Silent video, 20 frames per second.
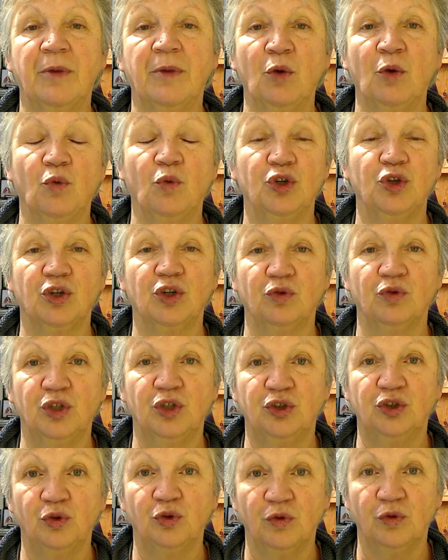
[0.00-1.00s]
about what you're going
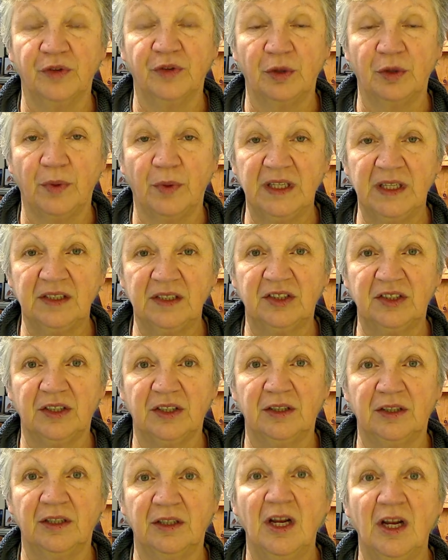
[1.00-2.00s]
to do over the
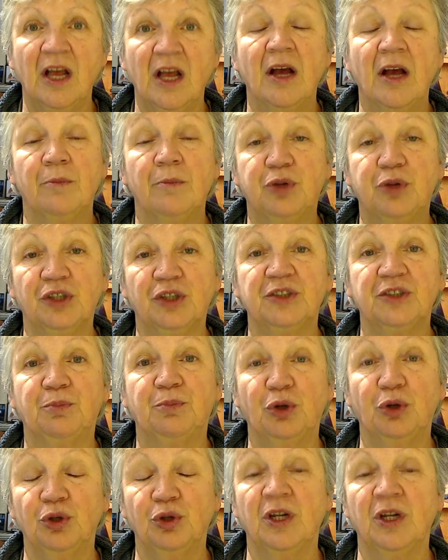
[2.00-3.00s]
winter, plus
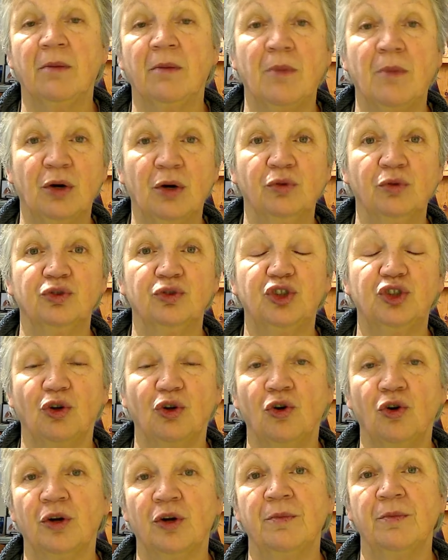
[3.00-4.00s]
putting a mulch
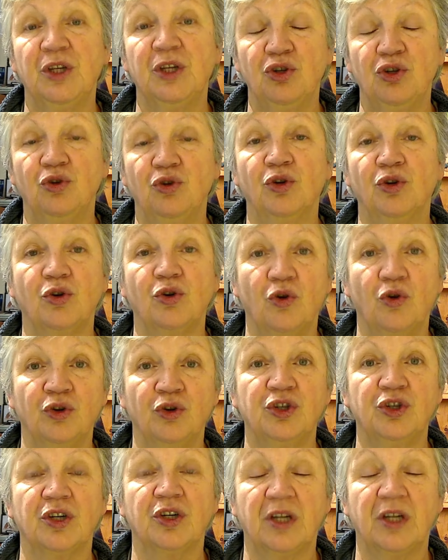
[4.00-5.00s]
or manure
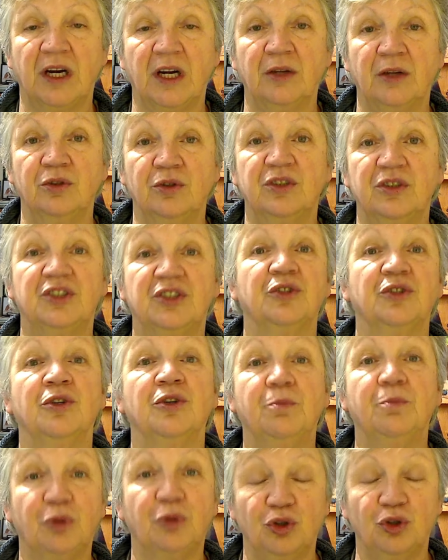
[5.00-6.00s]
on your ground
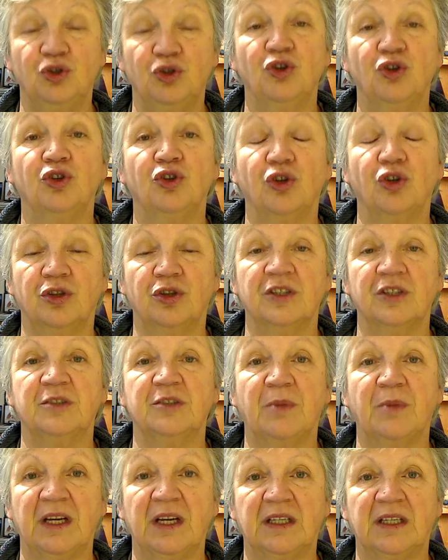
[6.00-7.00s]
to put new
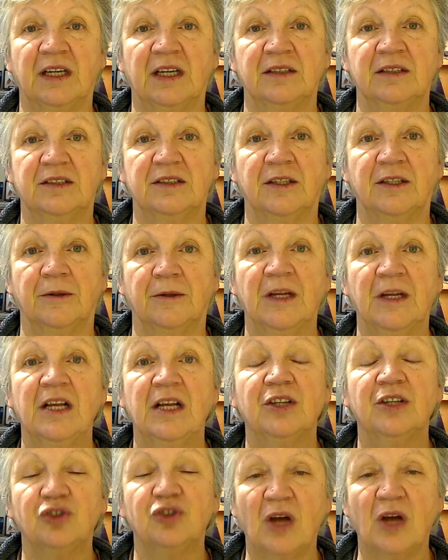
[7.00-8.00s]
goodness back into it.
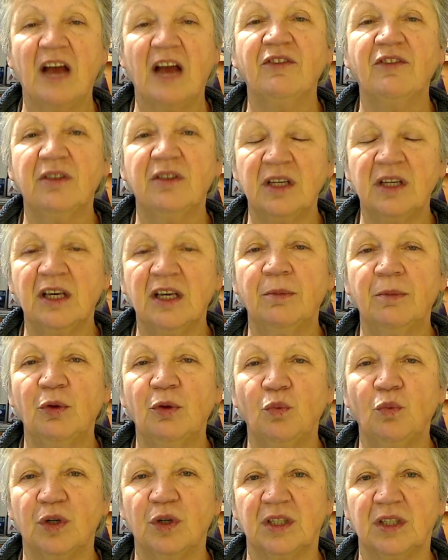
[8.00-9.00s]
So have a think
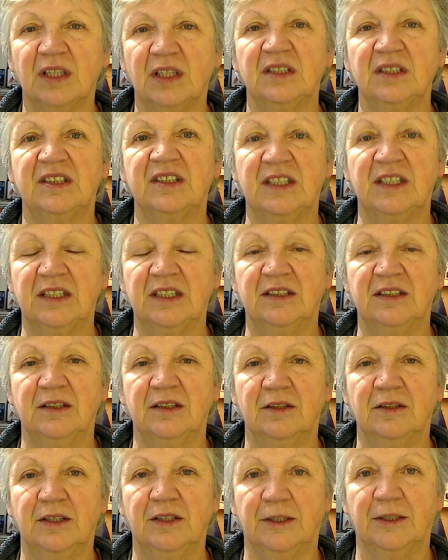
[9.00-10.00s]
about working
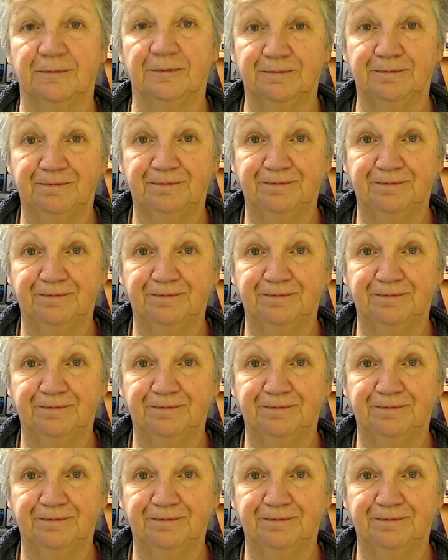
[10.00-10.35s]
seasonally.